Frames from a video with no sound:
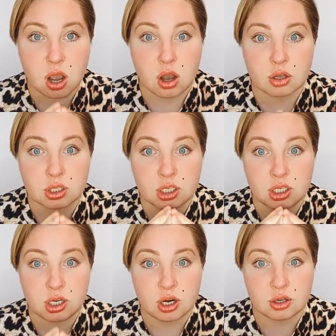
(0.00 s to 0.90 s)
on
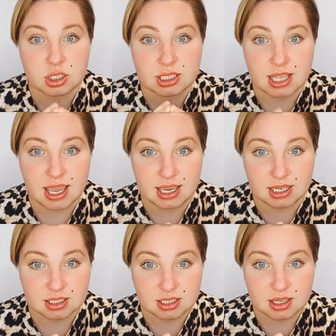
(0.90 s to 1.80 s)
your
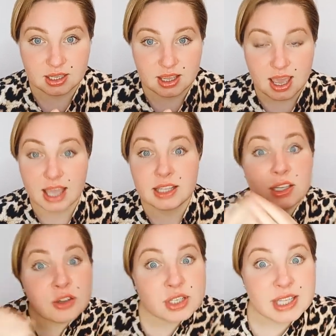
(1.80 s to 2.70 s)
state. And
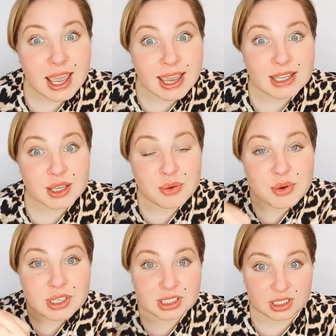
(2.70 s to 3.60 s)
your state
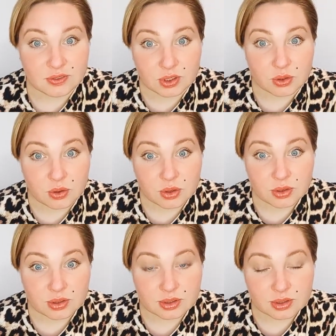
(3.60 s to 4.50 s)
will give you
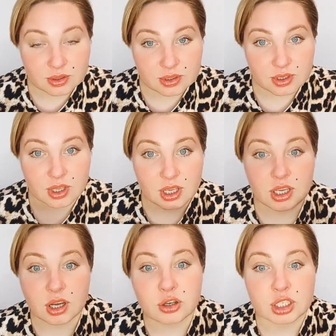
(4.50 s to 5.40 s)

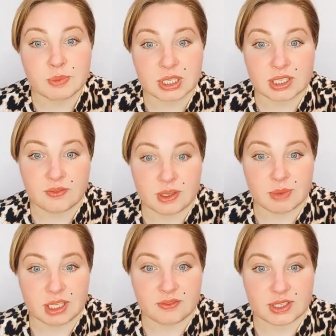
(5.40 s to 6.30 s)
your specific
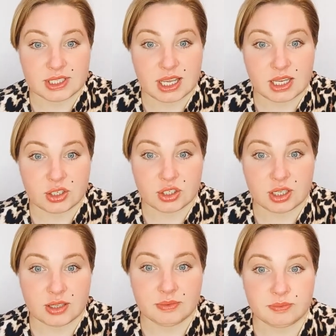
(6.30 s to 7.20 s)
manifestation.